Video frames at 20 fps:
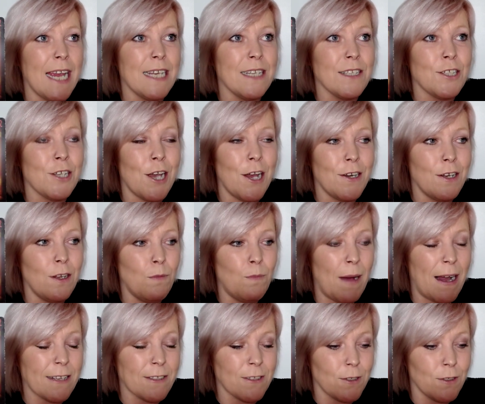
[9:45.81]
internal
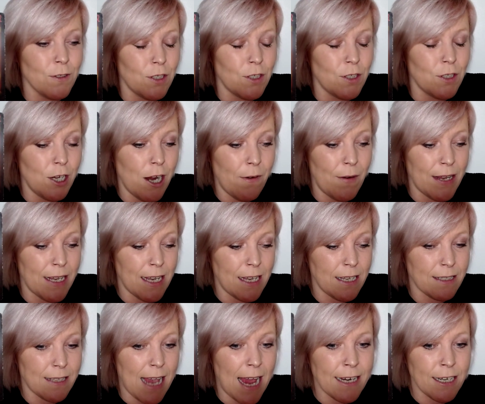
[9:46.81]
battles. You know,
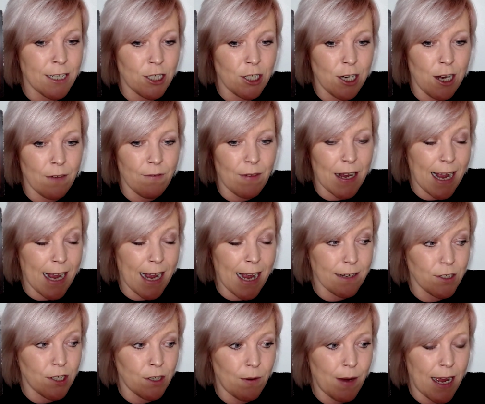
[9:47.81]
it's energy of I
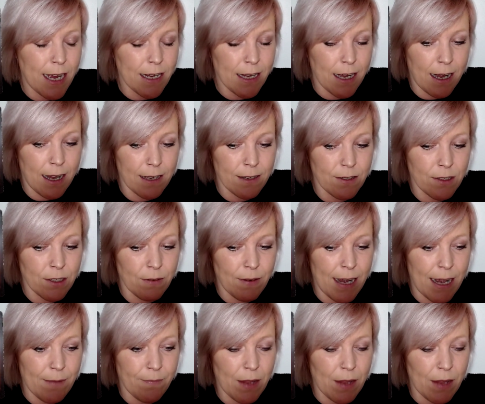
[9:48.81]
can do it, I can't do
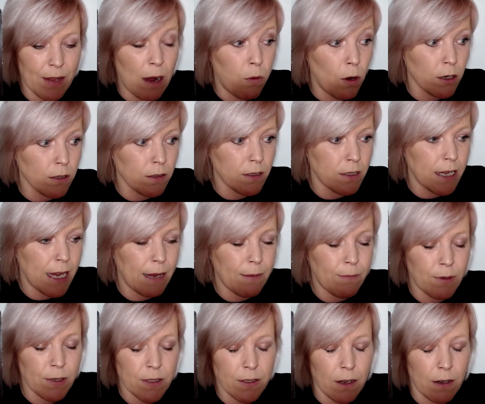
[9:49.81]
it. I want
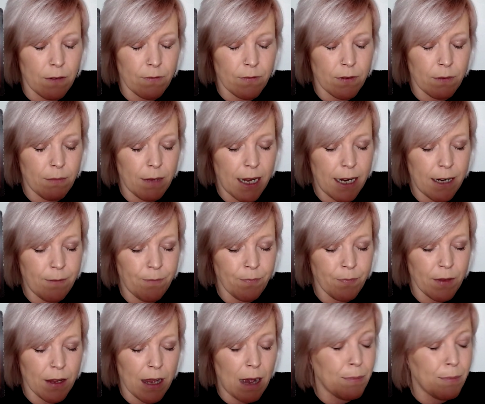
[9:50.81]
it, but it's not for me.
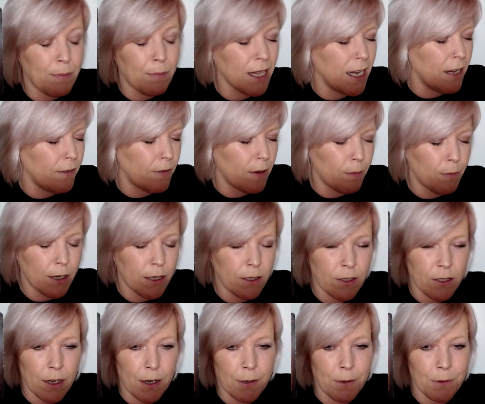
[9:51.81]
I believe it, but I
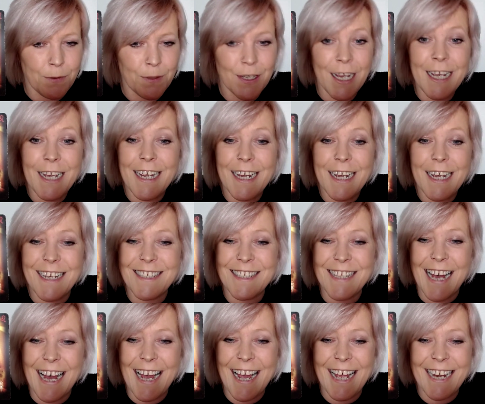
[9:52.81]
don't. It's
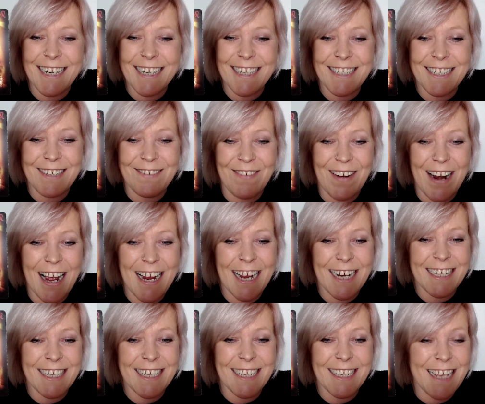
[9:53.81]
that energy, right?
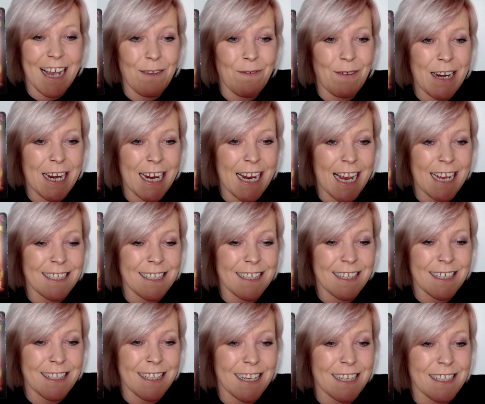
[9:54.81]
And it's like when you get into
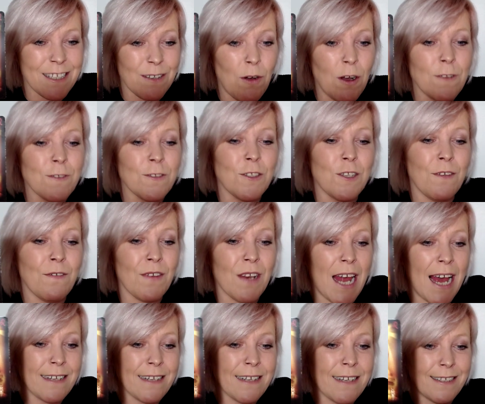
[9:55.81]
the six of wands, you've
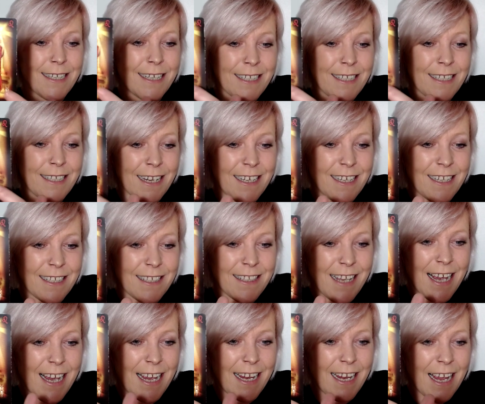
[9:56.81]
landed. Can you
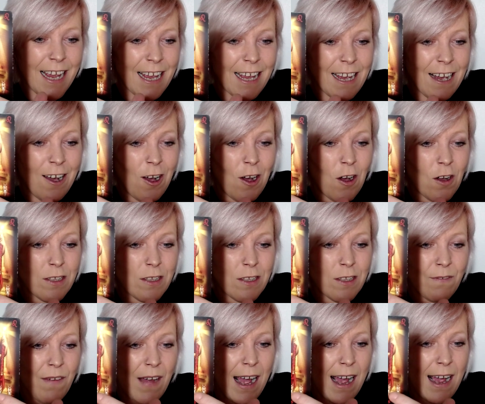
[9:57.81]
see all
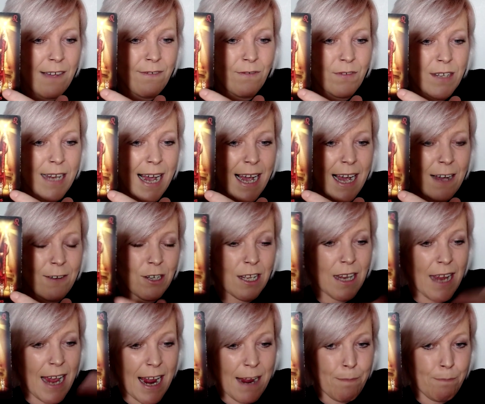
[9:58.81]
the five down?
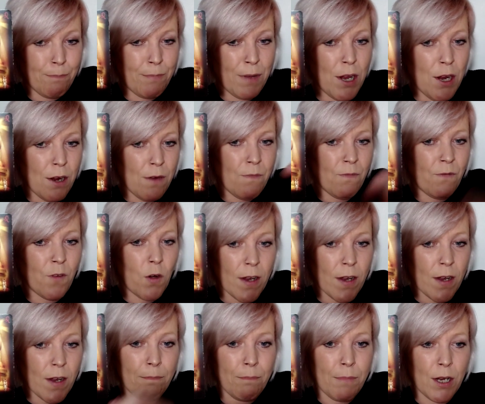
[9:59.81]
You're like, boom,
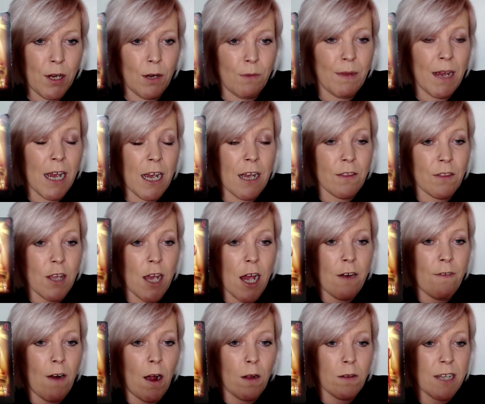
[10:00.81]
fucking boom.
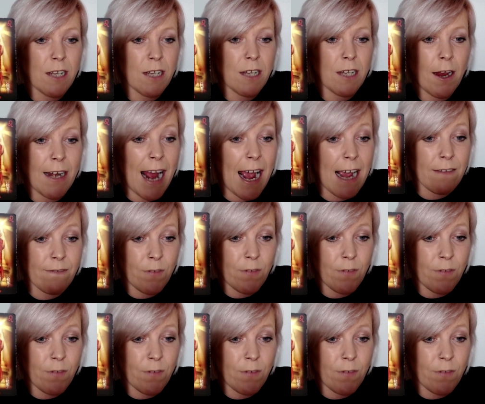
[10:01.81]
They're all down. I